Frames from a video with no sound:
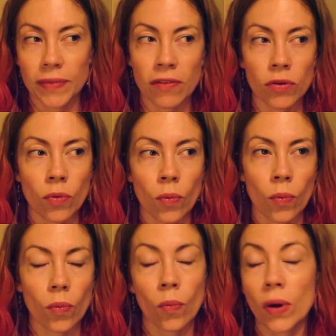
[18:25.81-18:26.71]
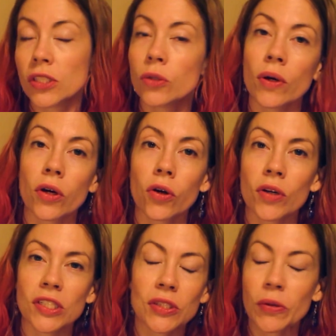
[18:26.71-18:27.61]
if you went to a
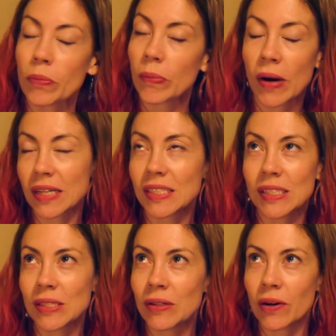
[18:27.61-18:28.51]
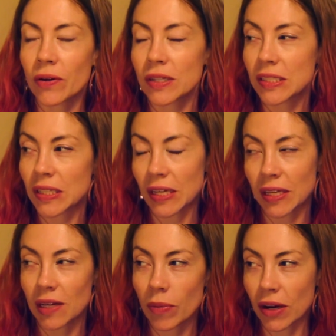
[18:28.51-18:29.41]
crystal practitioner or crystal
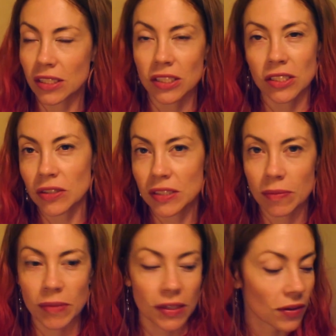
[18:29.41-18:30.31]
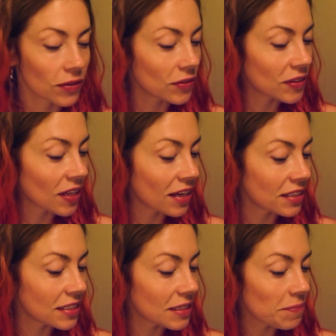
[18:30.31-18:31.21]
healing practitioner or something along those
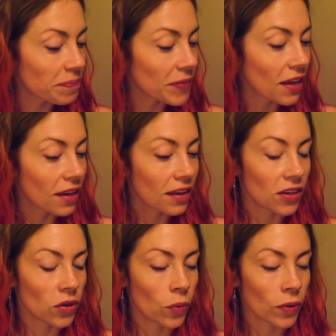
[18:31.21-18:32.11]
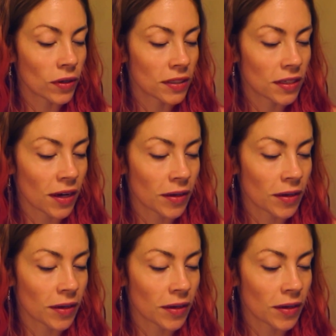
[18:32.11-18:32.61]
lines, you would